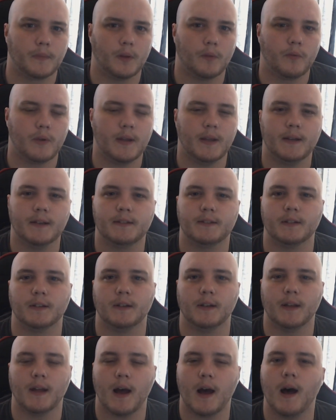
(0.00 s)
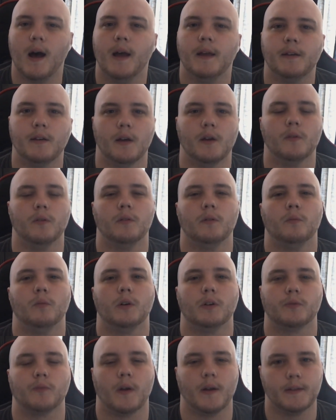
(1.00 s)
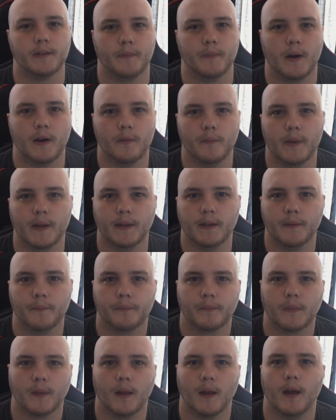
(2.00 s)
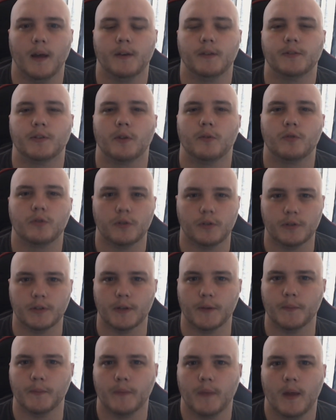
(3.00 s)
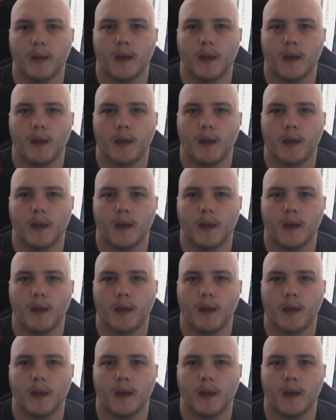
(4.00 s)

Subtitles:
Realistically, I know what's right about me, and so should you.